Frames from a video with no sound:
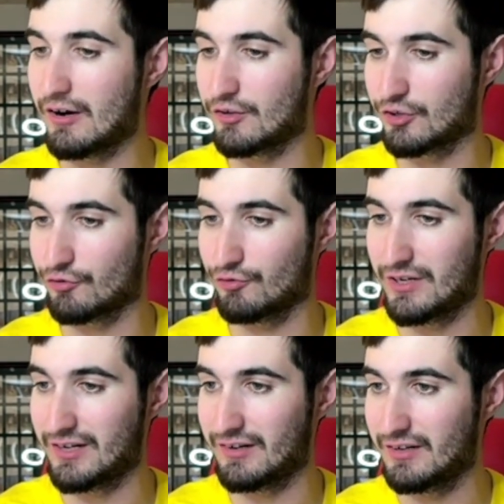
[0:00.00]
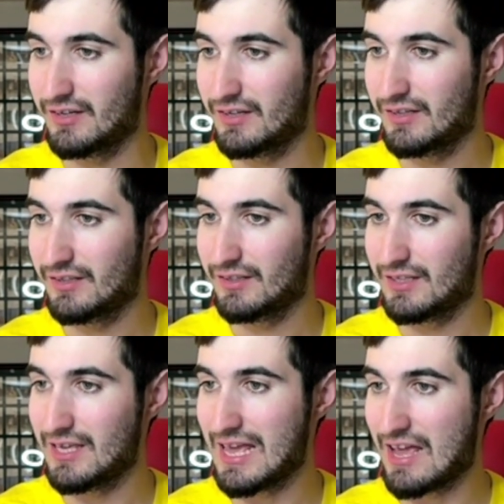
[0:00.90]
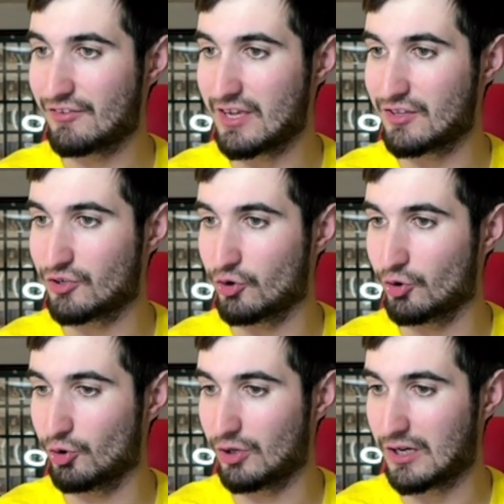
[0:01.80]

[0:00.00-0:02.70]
His career, he has a total